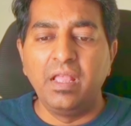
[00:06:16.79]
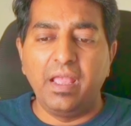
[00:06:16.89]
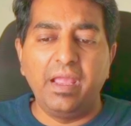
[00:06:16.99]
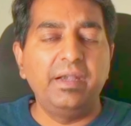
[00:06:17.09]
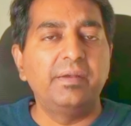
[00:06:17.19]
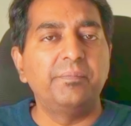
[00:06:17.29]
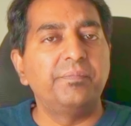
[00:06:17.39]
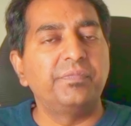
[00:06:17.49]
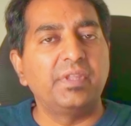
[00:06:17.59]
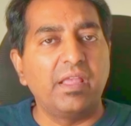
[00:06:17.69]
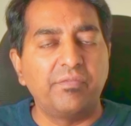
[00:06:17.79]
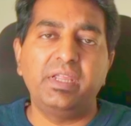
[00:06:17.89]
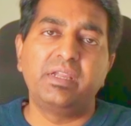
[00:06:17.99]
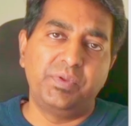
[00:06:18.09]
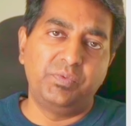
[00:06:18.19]
and every
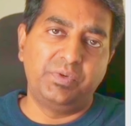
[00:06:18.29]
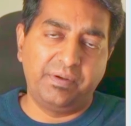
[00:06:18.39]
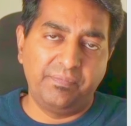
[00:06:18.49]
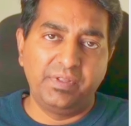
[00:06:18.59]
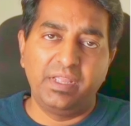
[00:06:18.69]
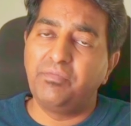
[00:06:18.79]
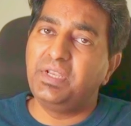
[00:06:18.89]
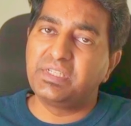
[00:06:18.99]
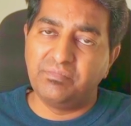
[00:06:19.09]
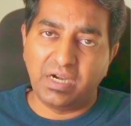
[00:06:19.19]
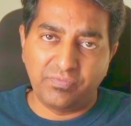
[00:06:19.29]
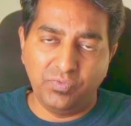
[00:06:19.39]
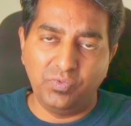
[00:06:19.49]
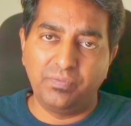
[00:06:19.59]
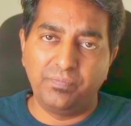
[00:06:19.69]
computer, every
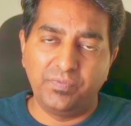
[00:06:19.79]
smartphone,